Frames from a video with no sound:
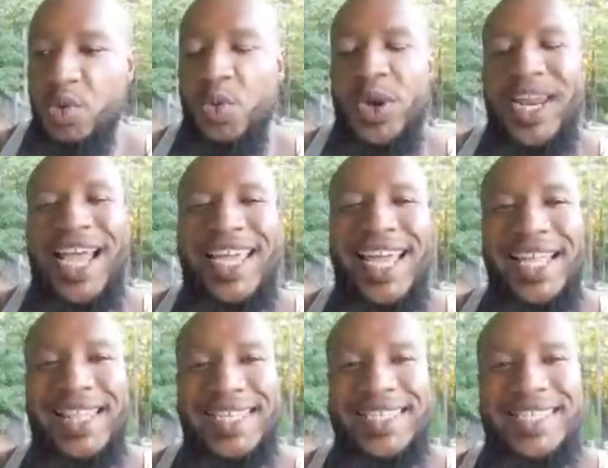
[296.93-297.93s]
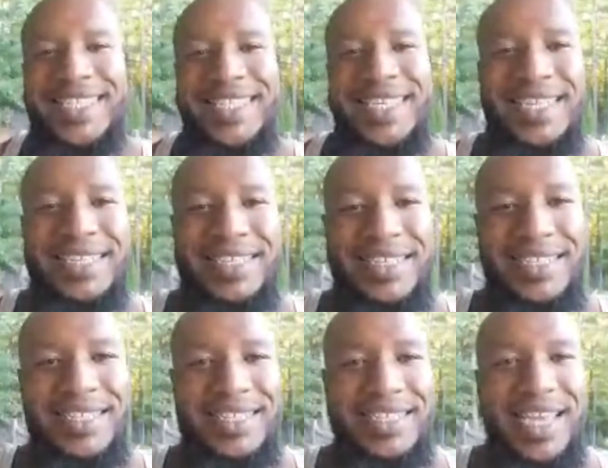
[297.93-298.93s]
When I got the
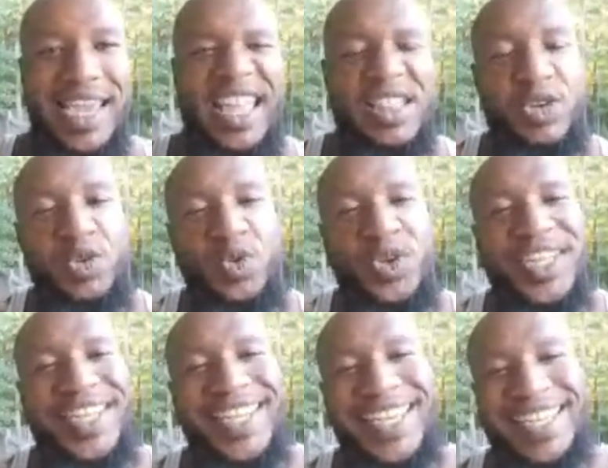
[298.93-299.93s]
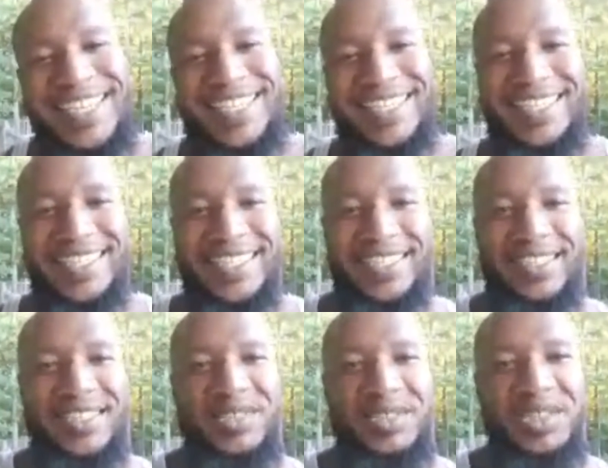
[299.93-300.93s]
sense and the release,
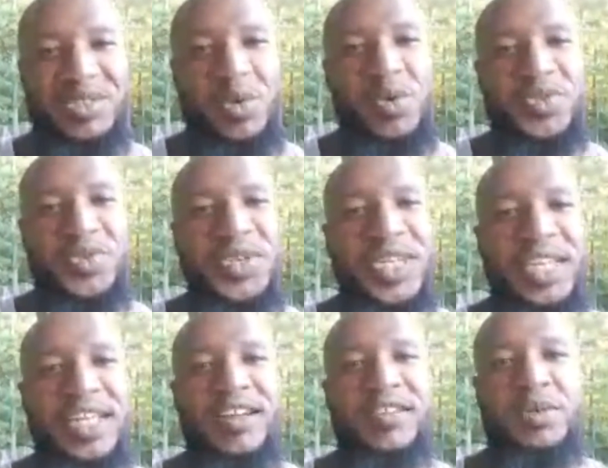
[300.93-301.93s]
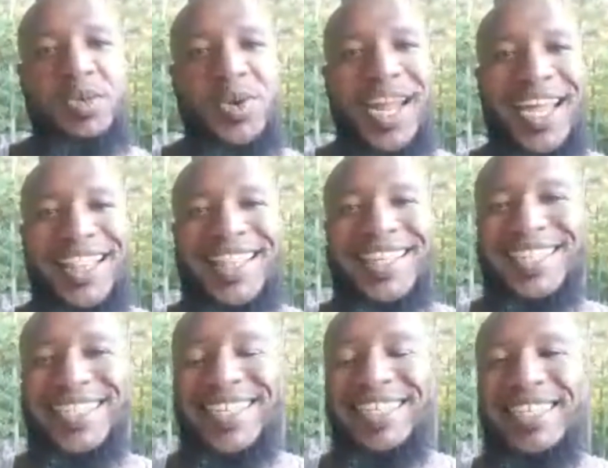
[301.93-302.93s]
It's what was really there for me. When I got the
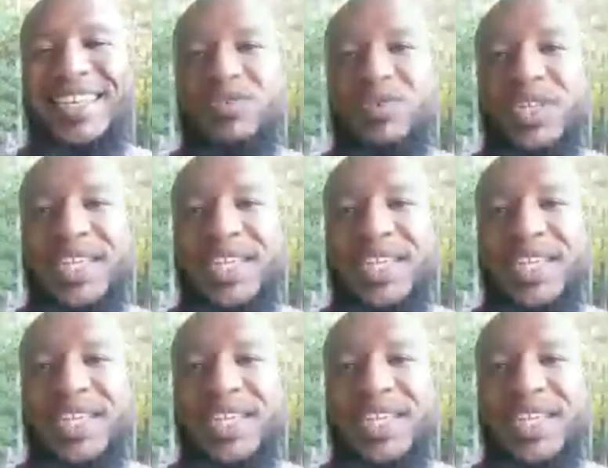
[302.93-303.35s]
sense and